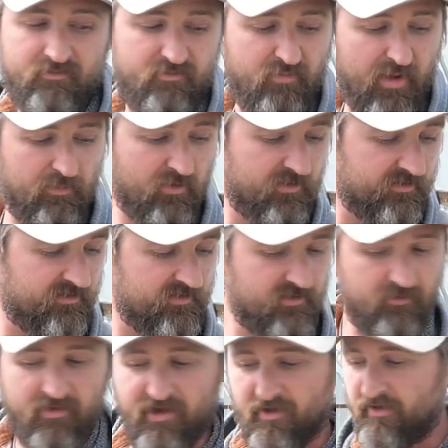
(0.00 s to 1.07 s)
peppers and
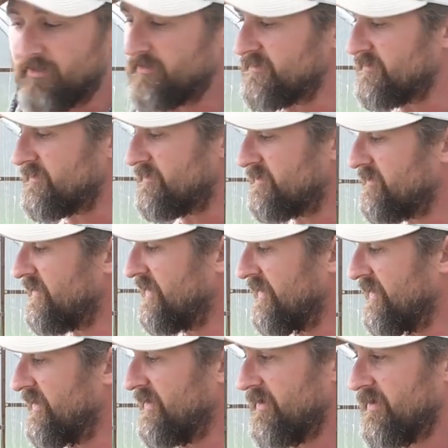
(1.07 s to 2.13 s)
tomatoes and
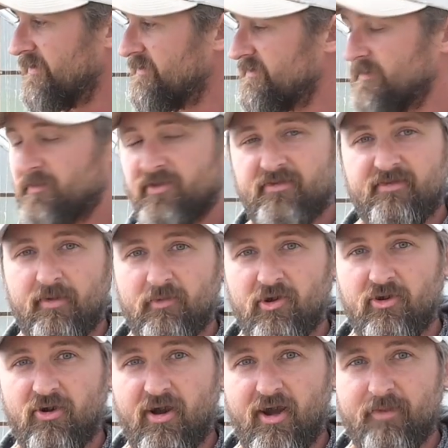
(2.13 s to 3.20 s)
some of the summer
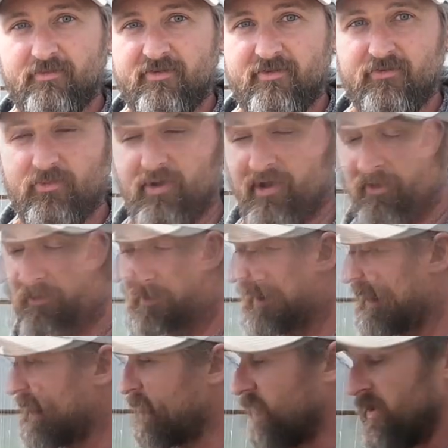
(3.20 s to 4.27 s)
crops as well.
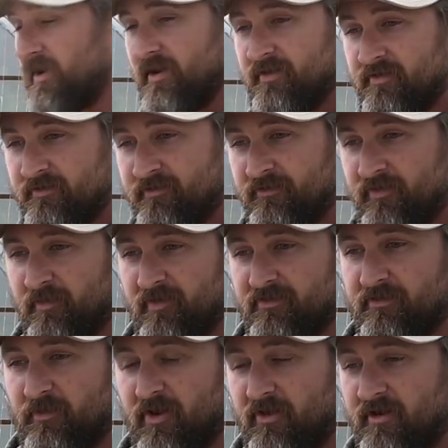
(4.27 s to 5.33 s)
Working from a
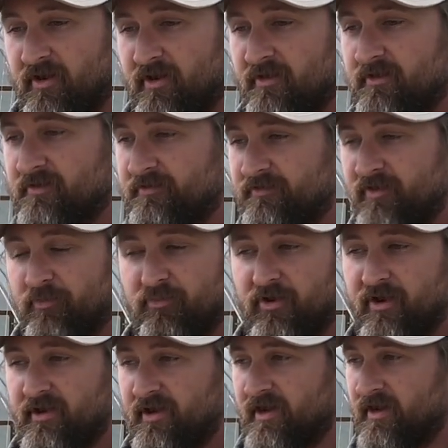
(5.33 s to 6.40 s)
smaller
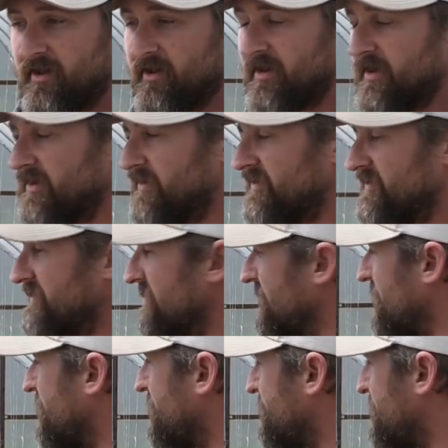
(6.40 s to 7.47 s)
footprint here, got a
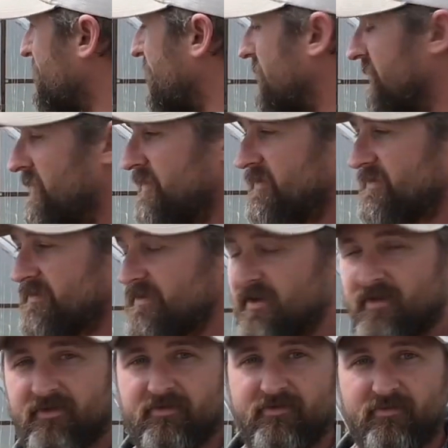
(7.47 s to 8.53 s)
little tunnel
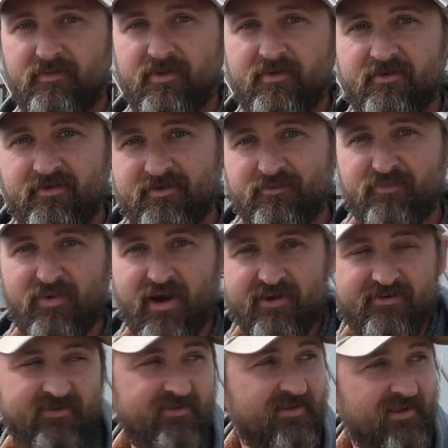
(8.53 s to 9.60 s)
that I've been
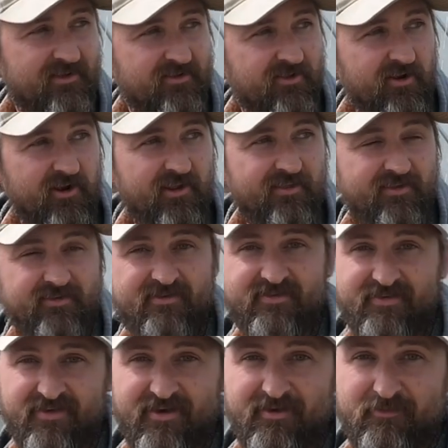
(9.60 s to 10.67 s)
practicing learning
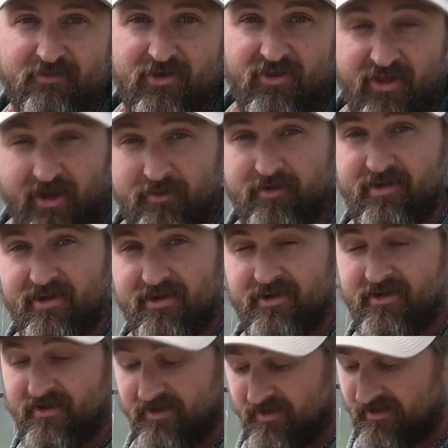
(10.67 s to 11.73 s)
this climate
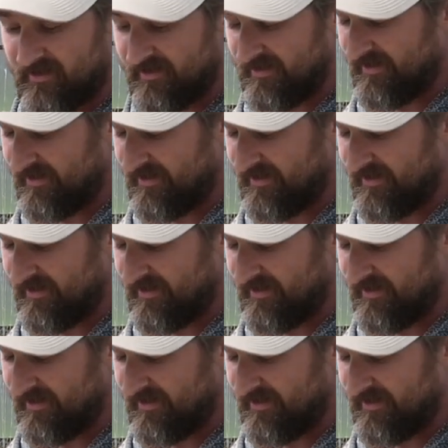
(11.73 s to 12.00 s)
in, and